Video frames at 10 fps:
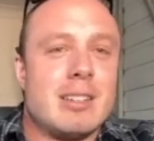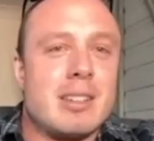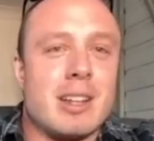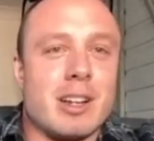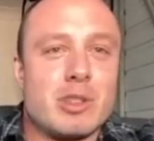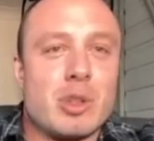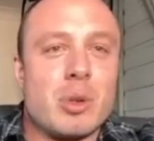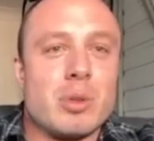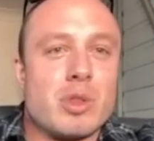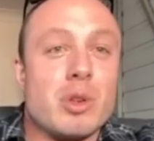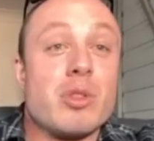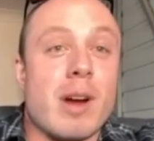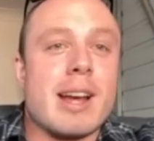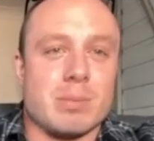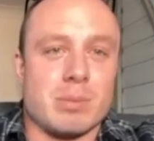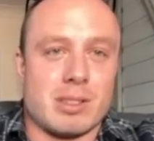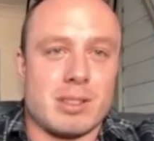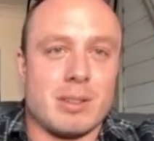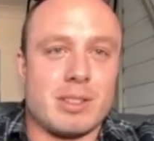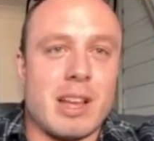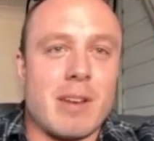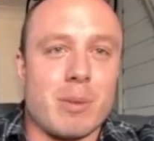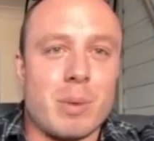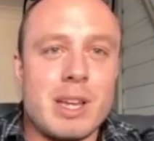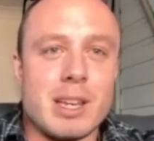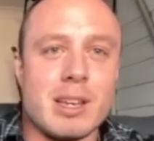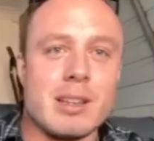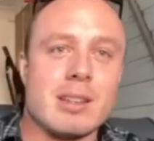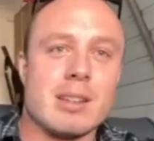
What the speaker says: you know, two grams of stuff a week,